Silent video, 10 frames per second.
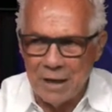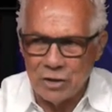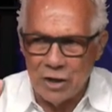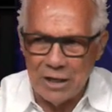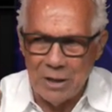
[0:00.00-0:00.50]

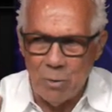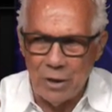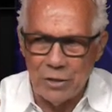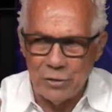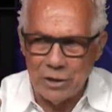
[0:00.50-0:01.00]
trading at
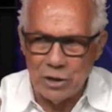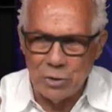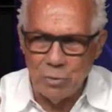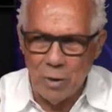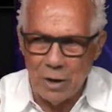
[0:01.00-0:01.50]

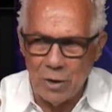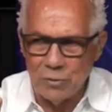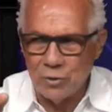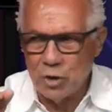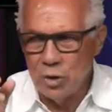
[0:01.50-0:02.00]

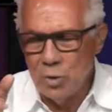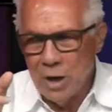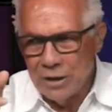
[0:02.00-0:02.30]
130.102.